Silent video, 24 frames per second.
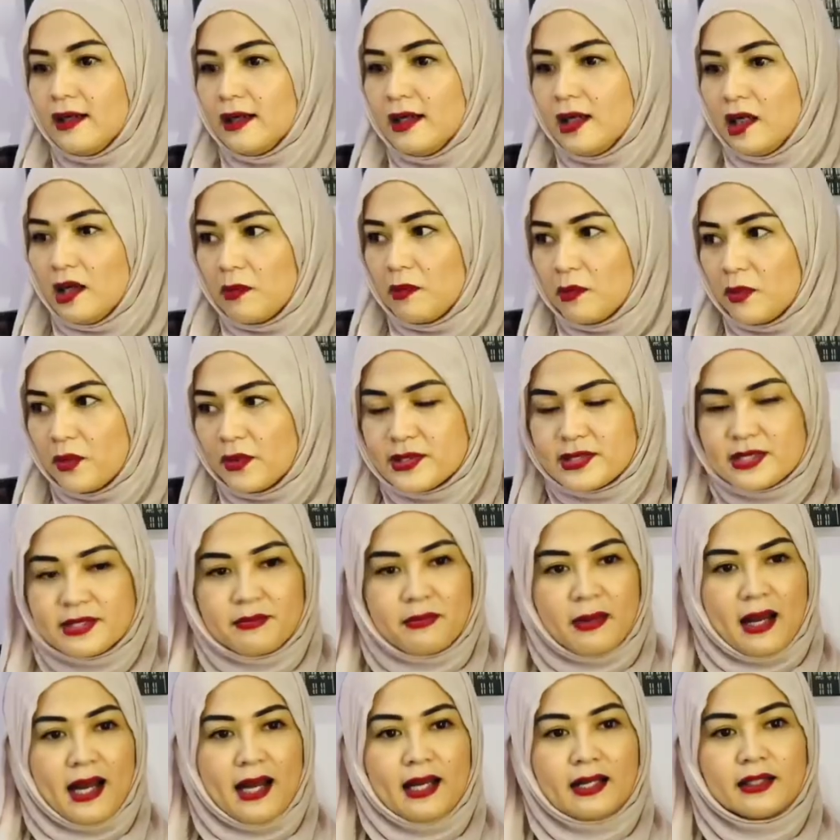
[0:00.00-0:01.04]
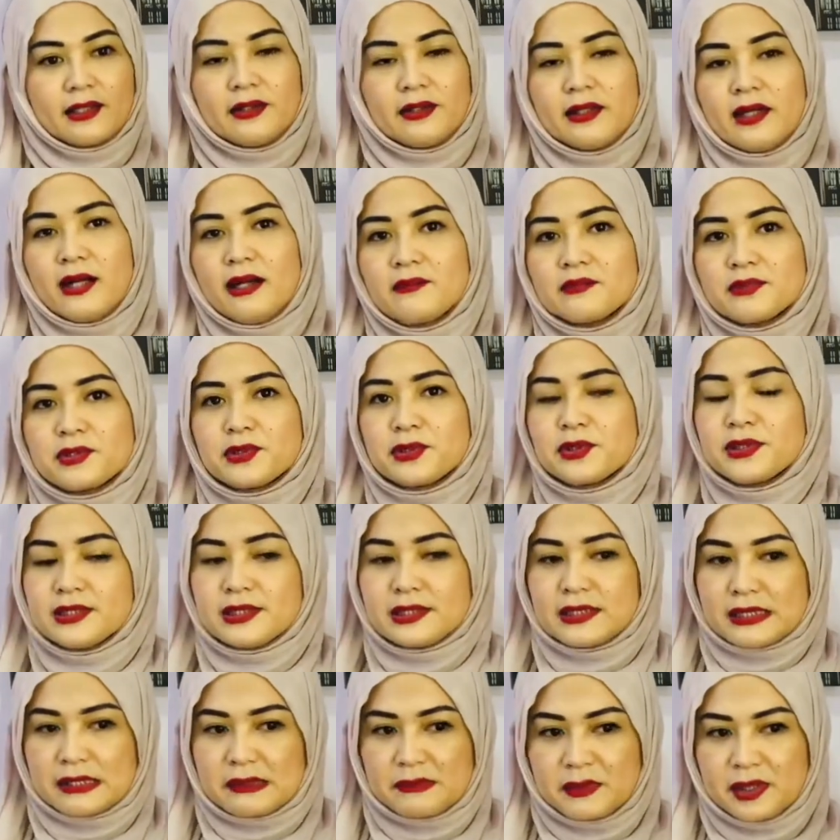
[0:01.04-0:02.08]
of course the bag, you have to
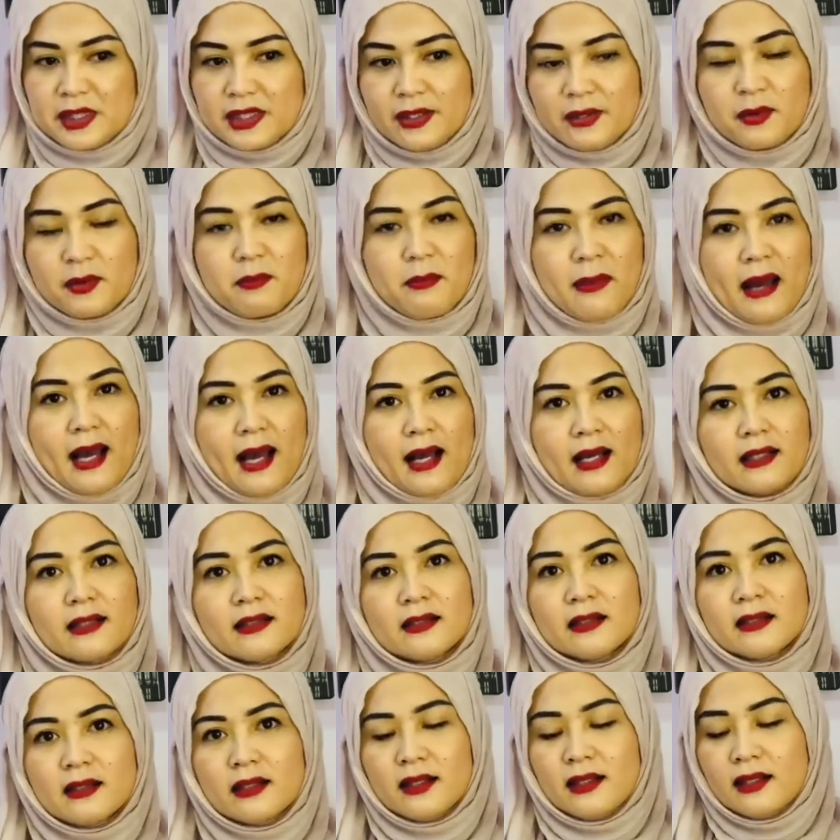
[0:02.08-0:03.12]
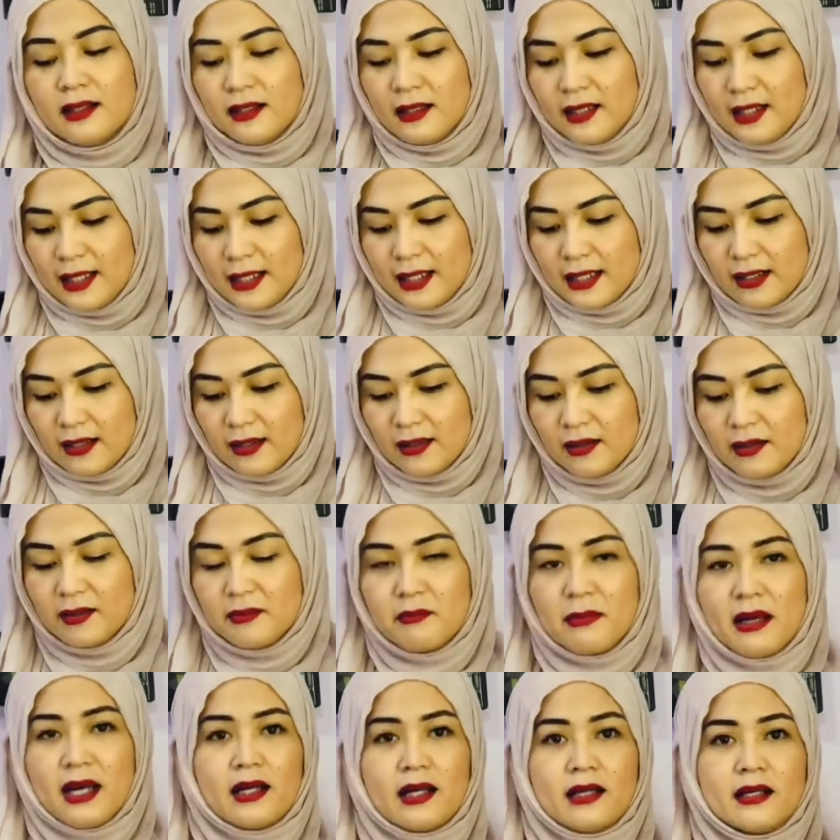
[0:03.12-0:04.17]
determine your bag, like
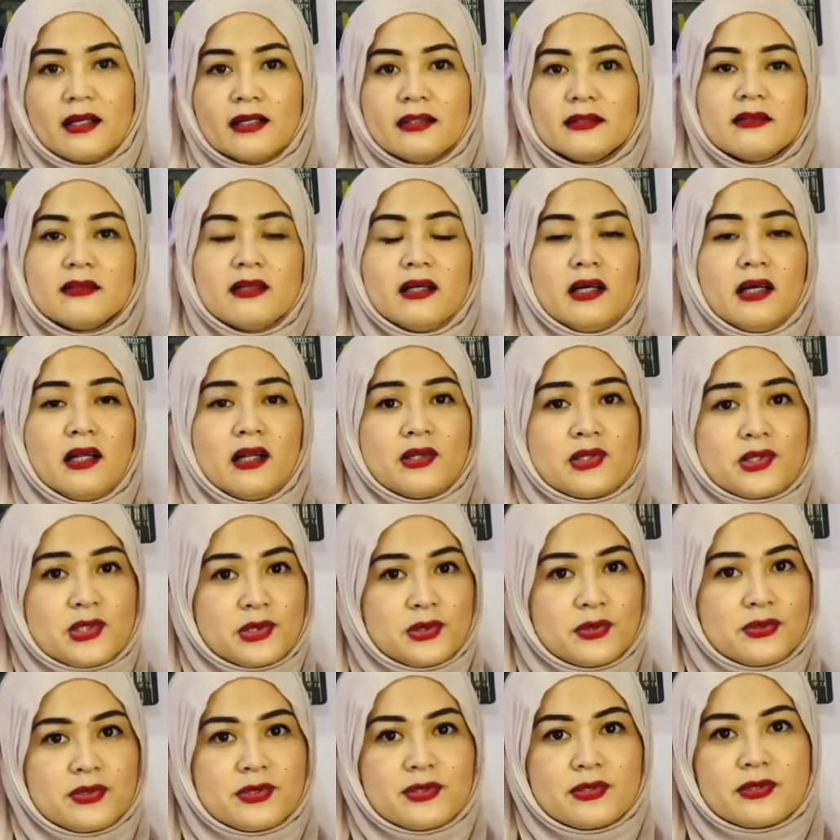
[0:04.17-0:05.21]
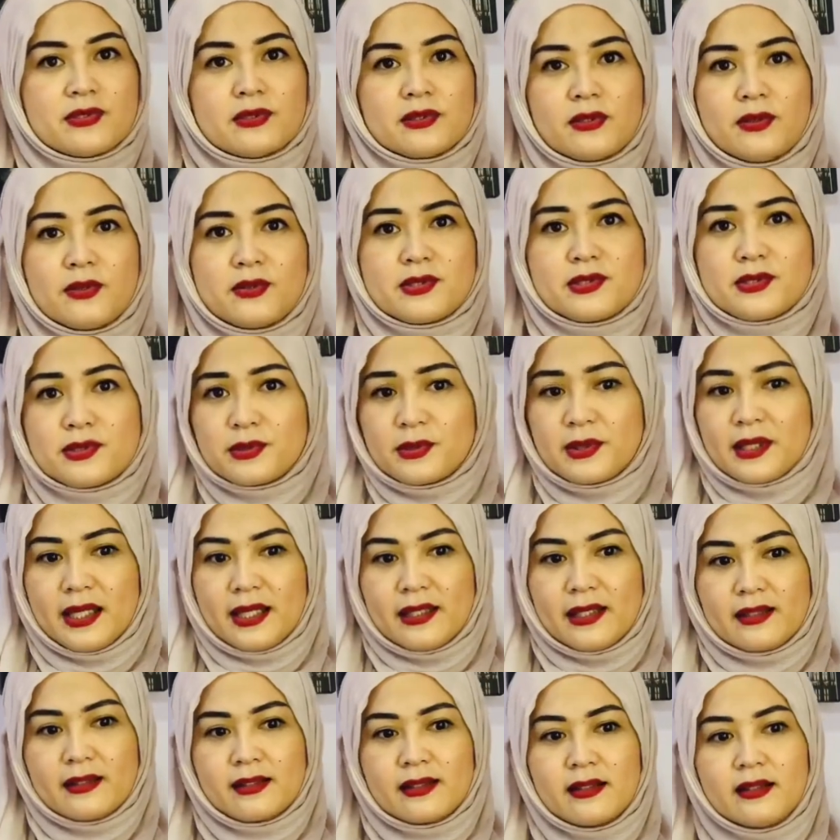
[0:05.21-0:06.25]
bag and shoes goes
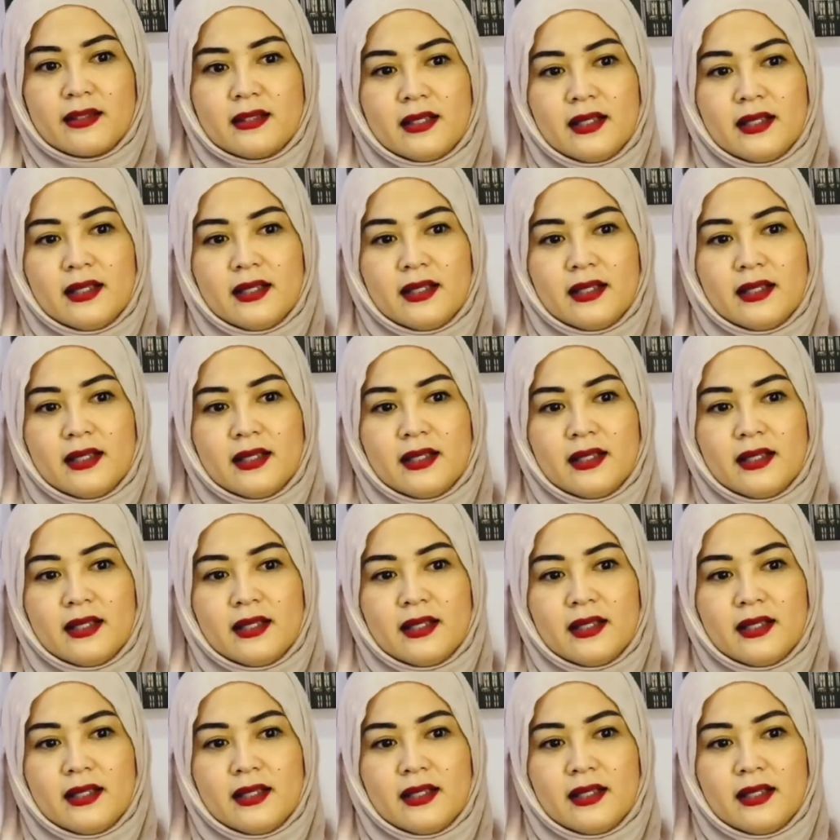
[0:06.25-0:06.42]
together.